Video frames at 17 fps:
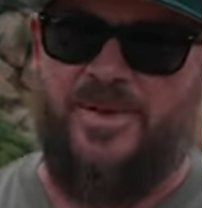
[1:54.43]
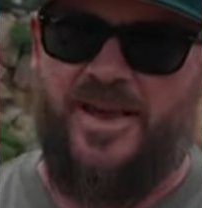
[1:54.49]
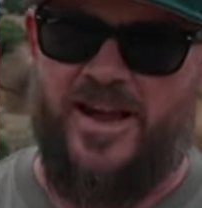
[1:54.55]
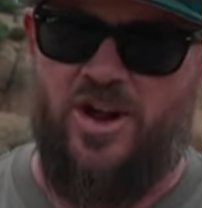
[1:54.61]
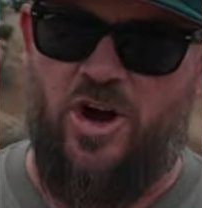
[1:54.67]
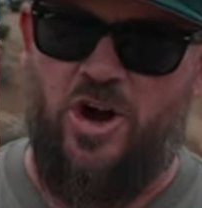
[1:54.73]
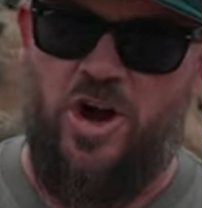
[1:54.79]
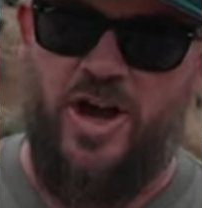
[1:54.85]

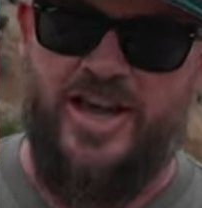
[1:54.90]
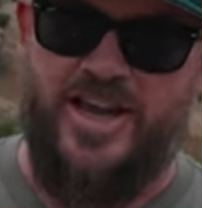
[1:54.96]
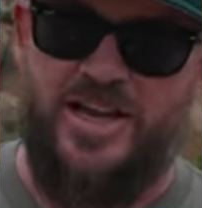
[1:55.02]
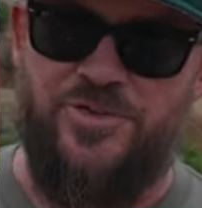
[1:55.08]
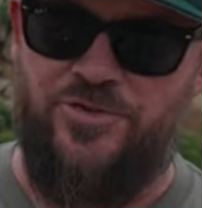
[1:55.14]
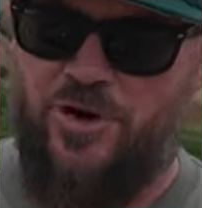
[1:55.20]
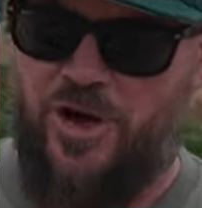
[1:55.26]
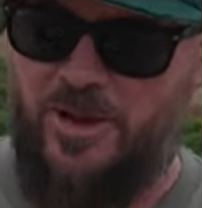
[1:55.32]
about a
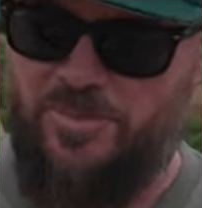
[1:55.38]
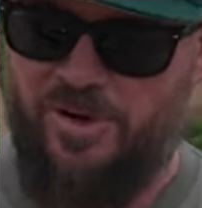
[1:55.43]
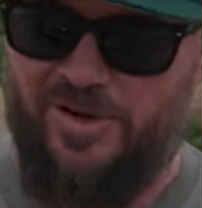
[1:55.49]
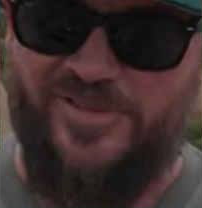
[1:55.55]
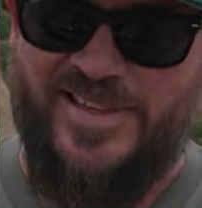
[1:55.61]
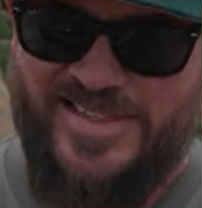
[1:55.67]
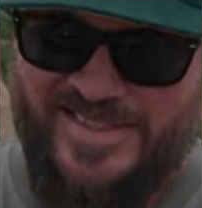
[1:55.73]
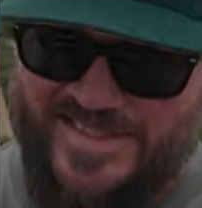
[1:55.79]
high-end
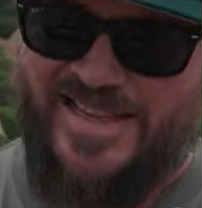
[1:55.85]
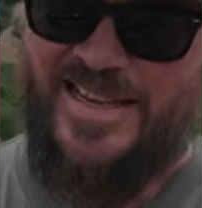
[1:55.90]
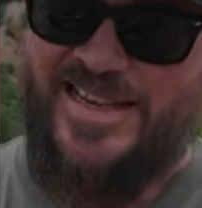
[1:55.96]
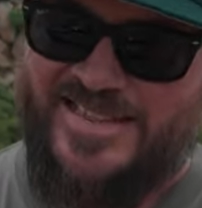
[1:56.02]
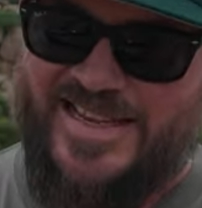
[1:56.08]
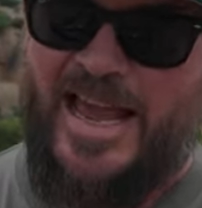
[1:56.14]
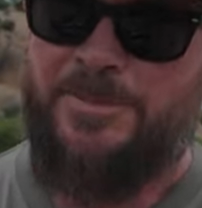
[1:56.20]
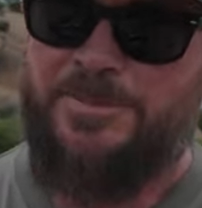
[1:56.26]
tripod. This
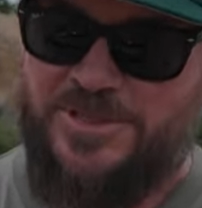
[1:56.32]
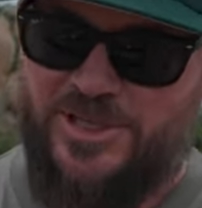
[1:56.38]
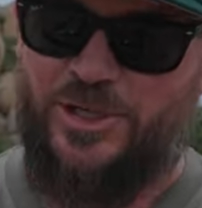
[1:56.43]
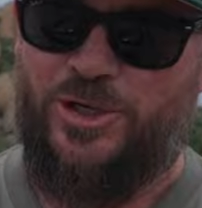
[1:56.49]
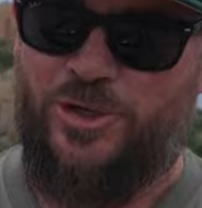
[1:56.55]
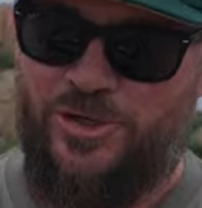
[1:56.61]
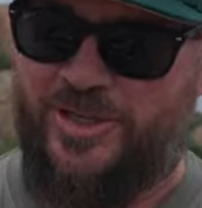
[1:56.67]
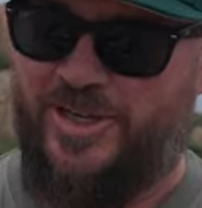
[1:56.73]
is
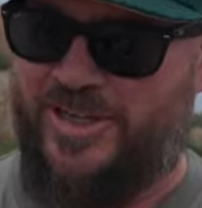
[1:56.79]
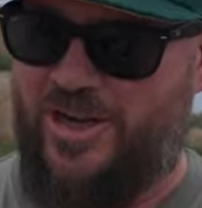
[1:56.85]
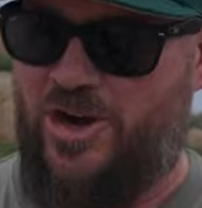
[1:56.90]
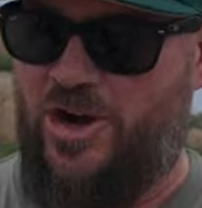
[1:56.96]
absolutely